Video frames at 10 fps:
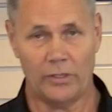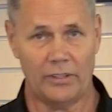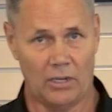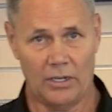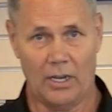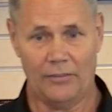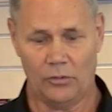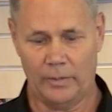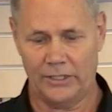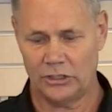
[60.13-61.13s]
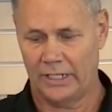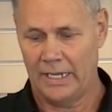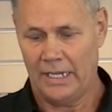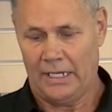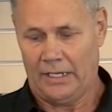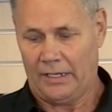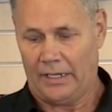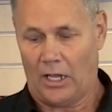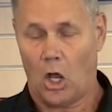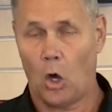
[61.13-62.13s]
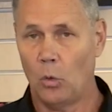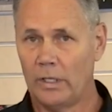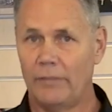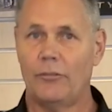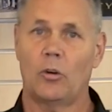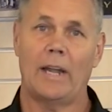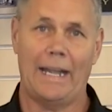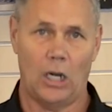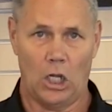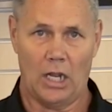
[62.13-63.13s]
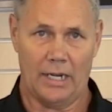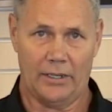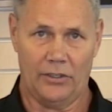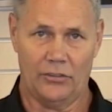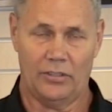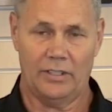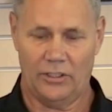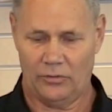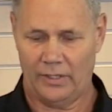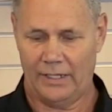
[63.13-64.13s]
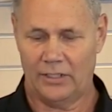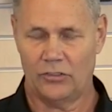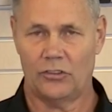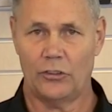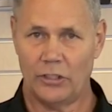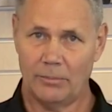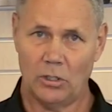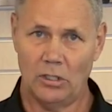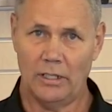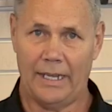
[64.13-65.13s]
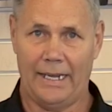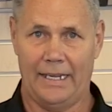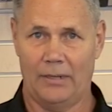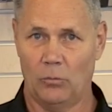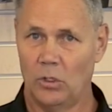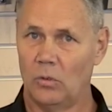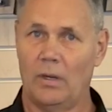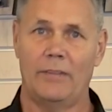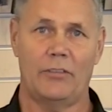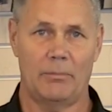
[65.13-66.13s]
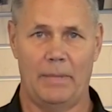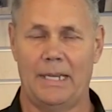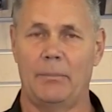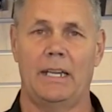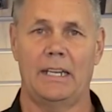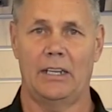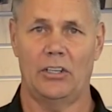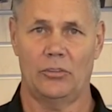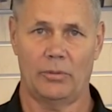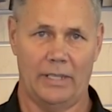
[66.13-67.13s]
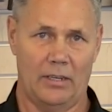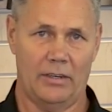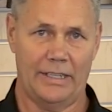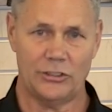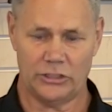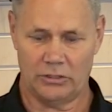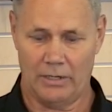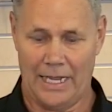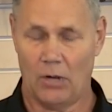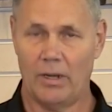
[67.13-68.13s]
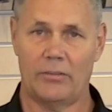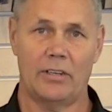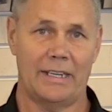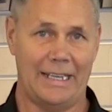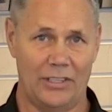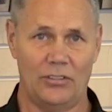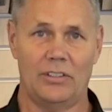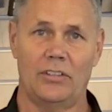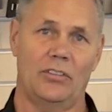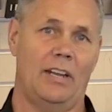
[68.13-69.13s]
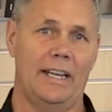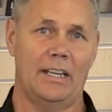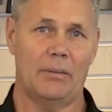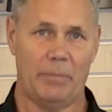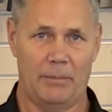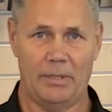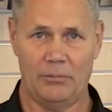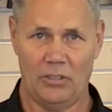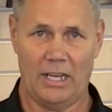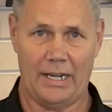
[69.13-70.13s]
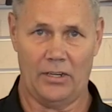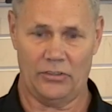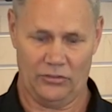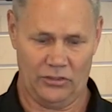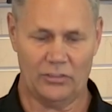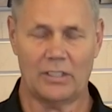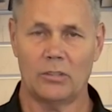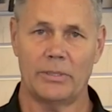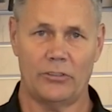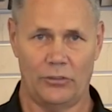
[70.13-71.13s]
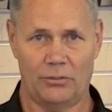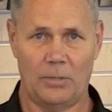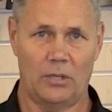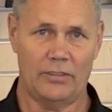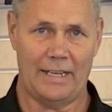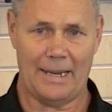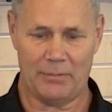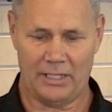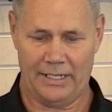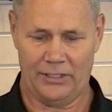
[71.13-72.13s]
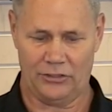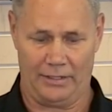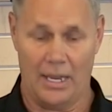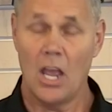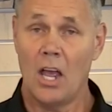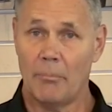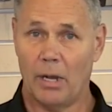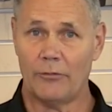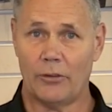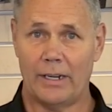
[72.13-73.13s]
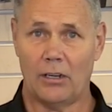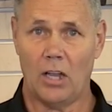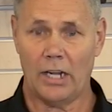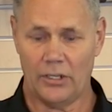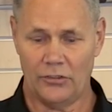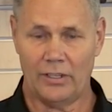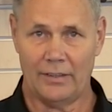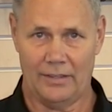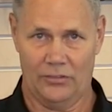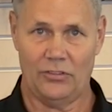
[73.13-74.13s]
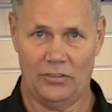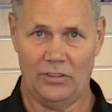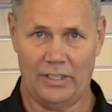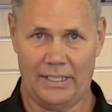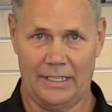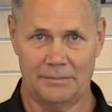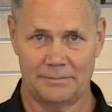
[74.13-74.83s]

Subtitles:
with an on-off switch. Only for air lockers. This thing is durable and it will run for many, many years without issue. However, it isn't designed to pump up tires. It's just a little bit too small for that application. But for air lockers, this is a ticket.